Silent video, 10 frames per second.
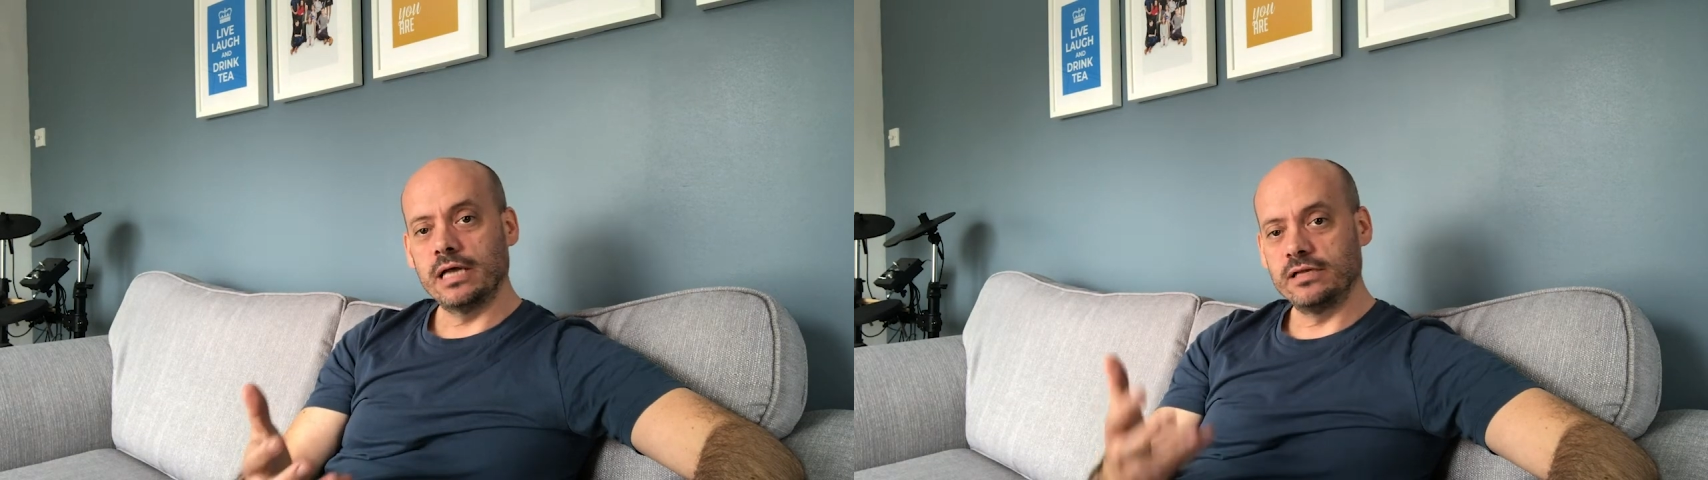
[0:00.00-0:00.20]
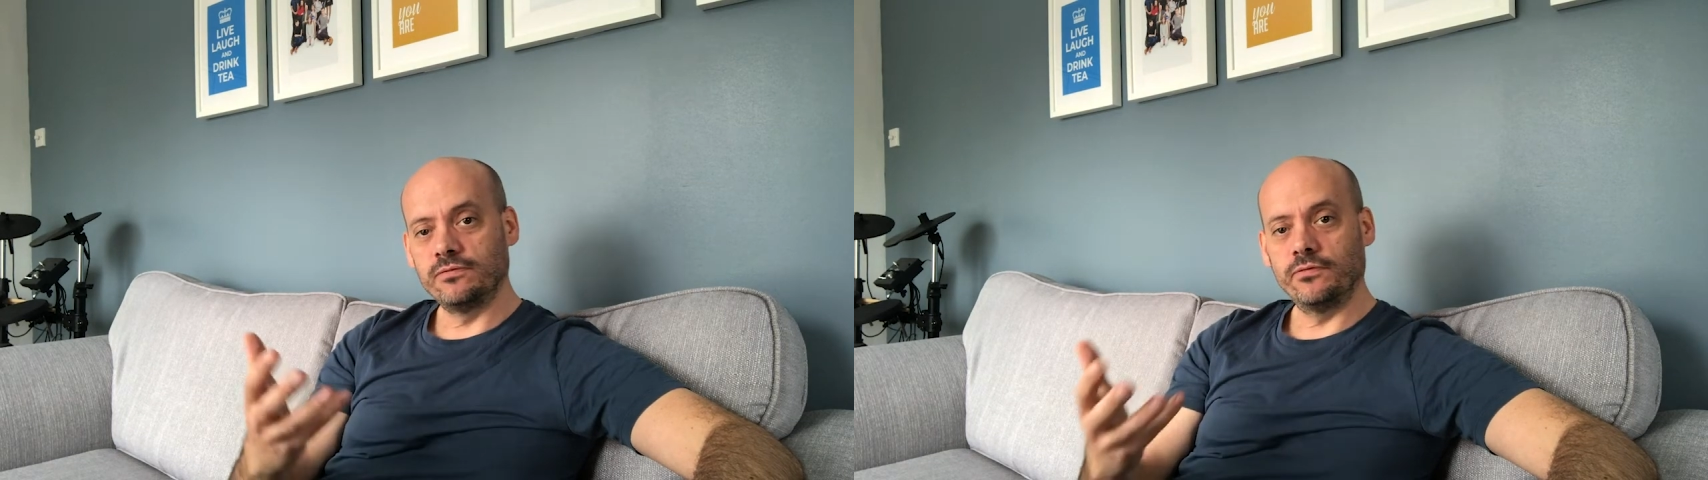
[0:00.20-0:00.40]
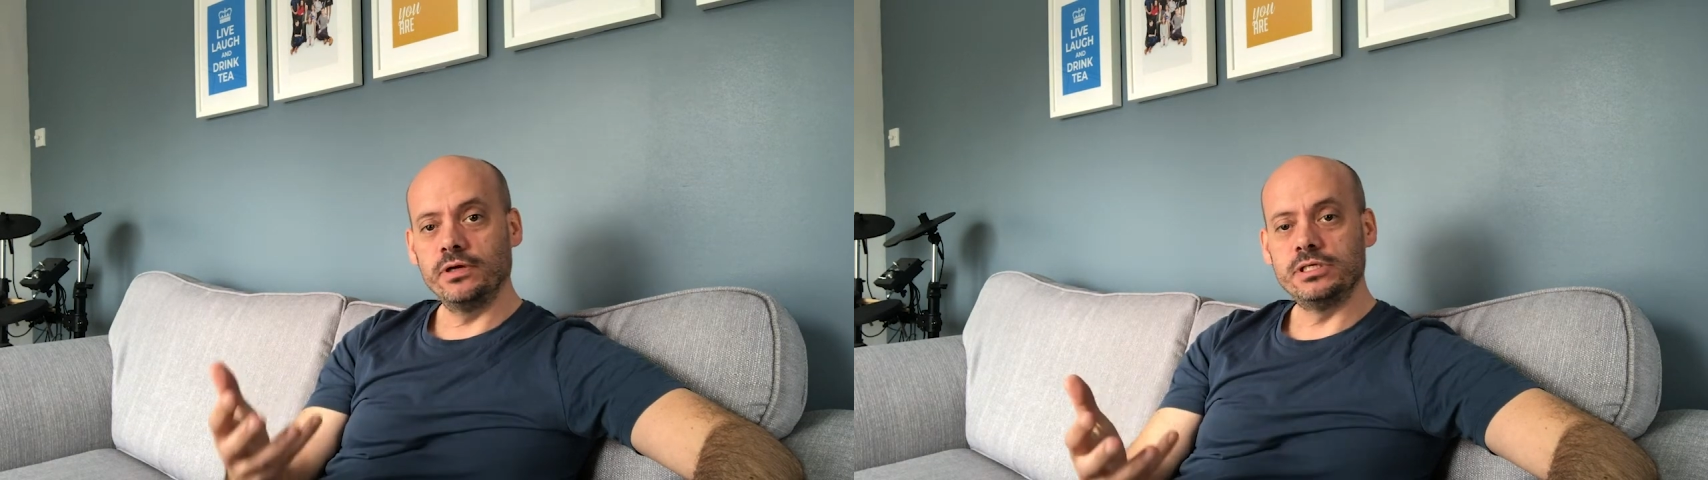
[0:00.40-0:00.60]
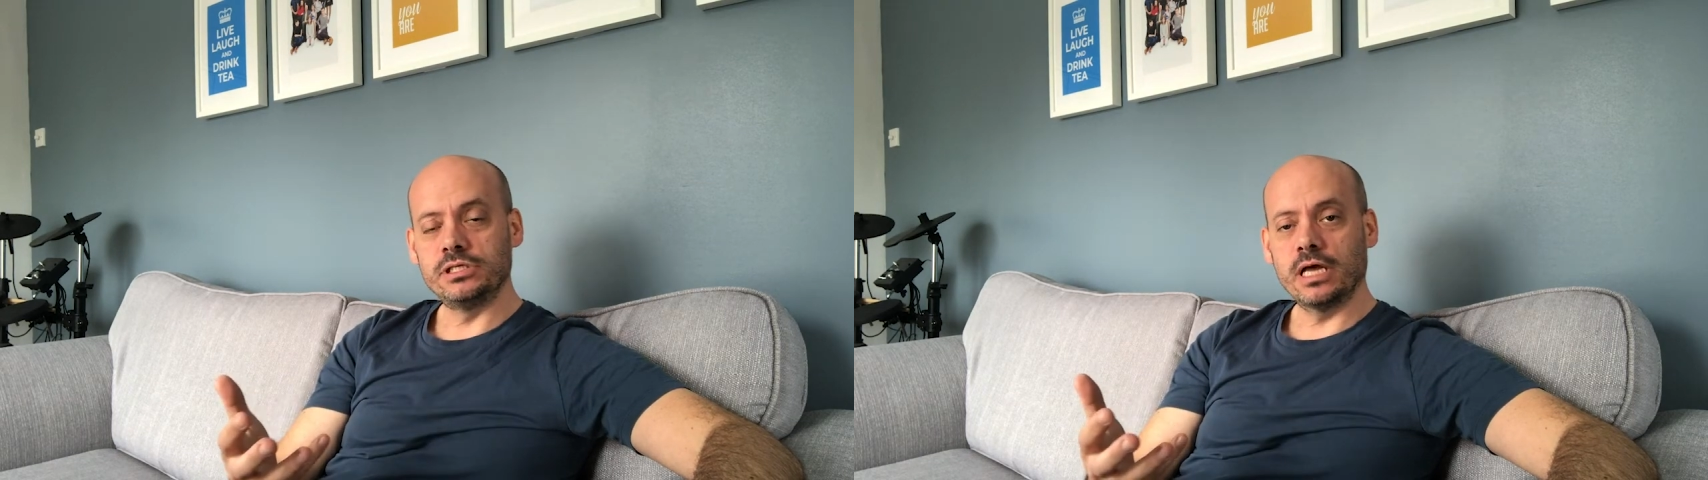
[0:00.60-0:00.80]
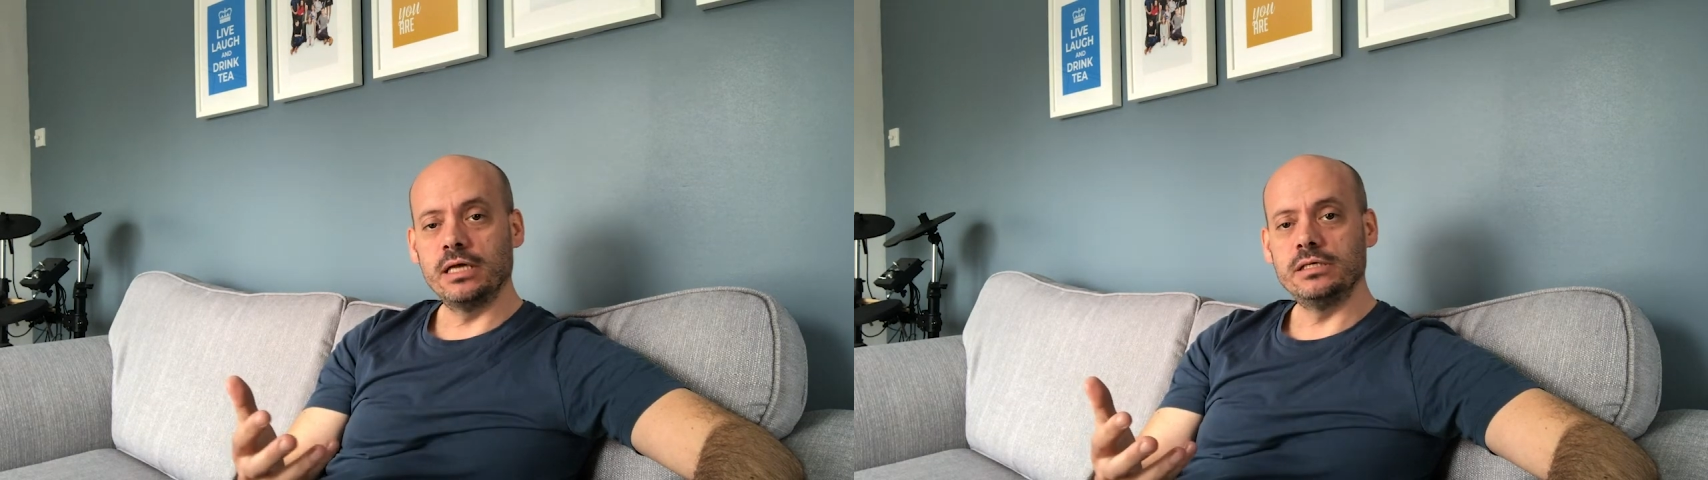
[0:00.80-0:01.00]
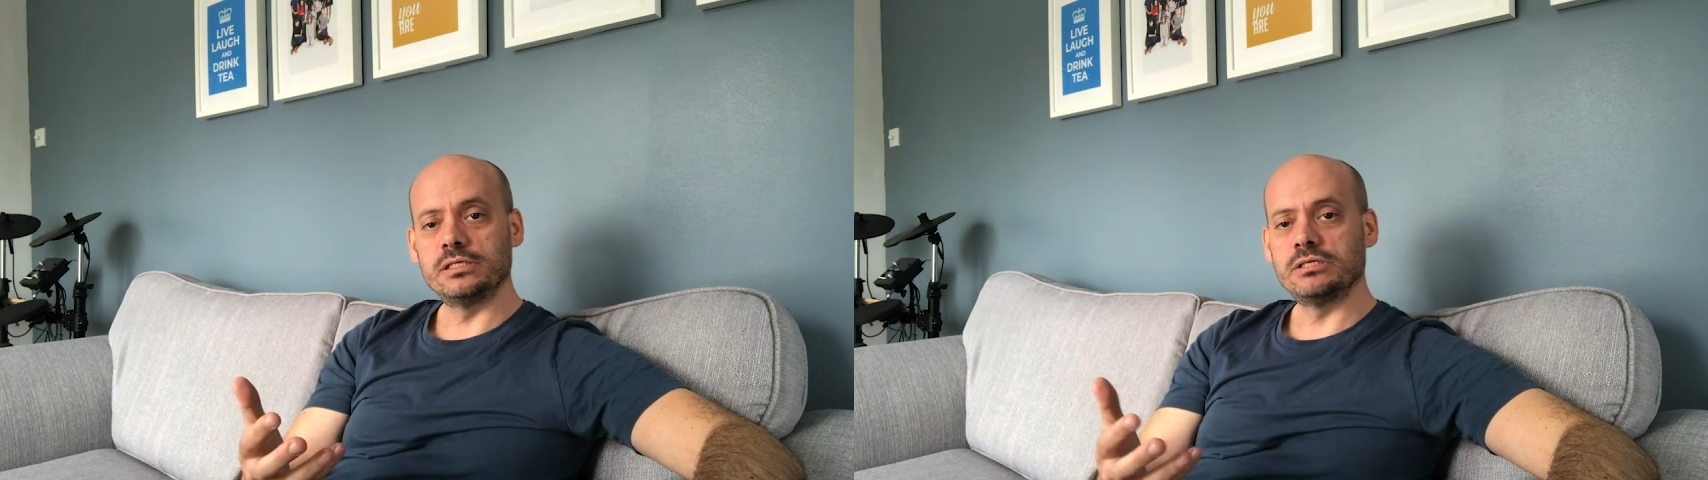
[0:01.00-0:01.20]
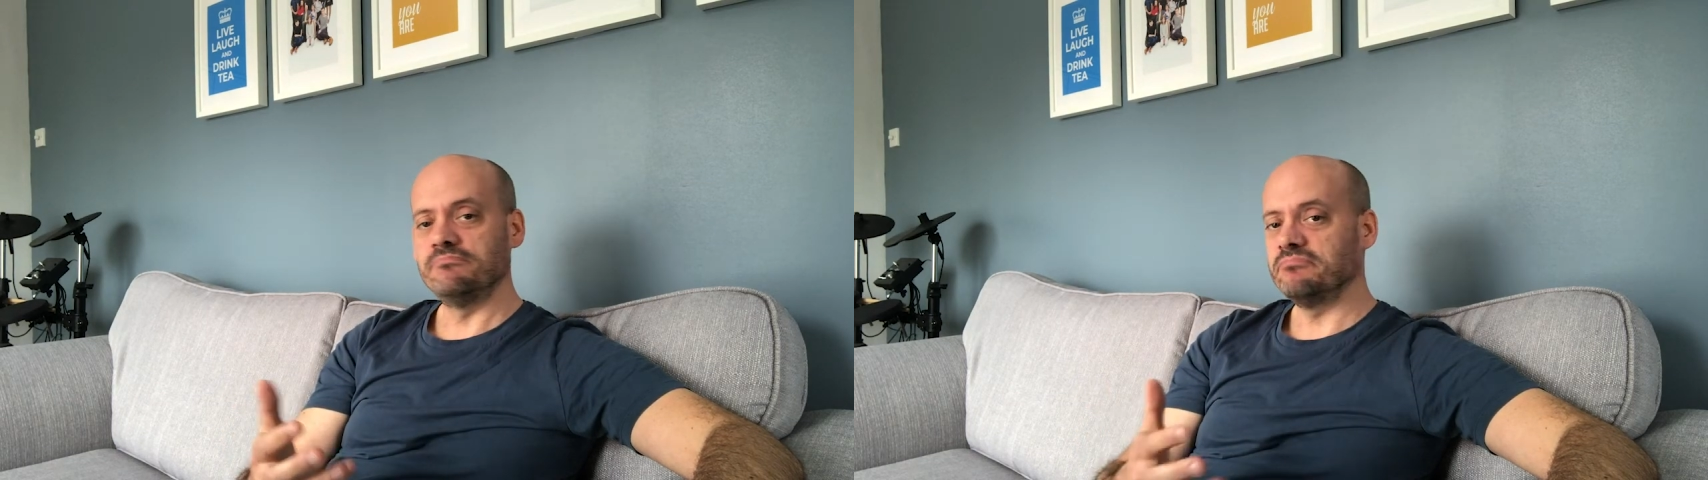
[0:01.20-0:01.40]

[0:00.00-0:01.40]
has three states.